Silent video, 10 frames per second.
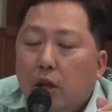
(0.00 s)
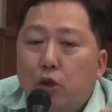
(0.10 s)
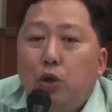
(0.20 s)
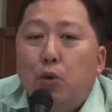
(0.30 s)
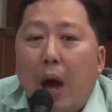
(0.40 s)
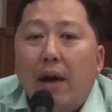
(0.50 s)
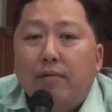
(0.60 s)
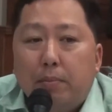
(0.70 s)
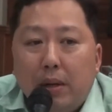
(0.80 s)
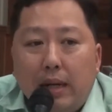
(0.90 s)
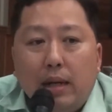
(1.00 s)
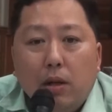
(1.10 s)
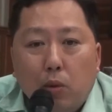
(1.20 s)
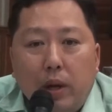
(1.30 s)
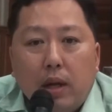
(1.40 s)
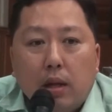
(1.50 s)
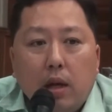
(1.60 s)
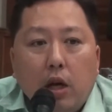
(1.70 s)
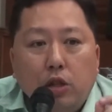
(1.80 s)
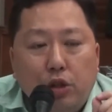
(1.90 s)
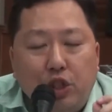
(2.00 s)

Do you have the political will to